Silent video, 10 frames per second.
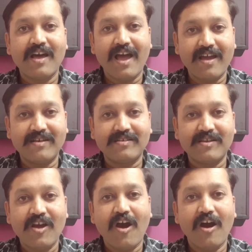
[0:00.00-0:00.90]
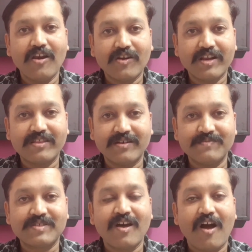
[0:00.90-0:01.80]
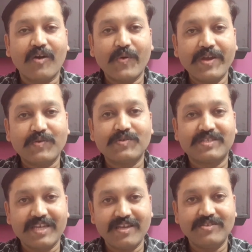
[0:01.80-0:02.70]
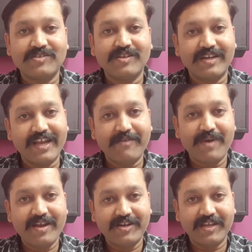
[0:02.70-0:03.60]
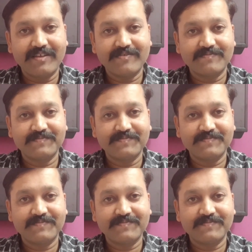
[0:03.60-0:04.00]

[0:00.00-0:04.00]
and algorithms are going to change day by day.